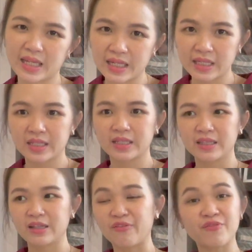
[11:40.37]
in
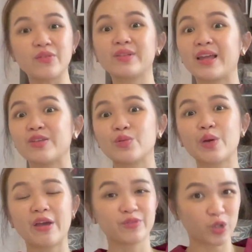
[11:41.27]
the field that you
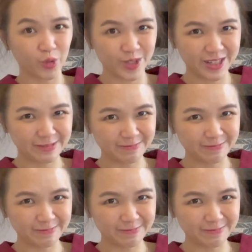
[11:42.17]
have chosen.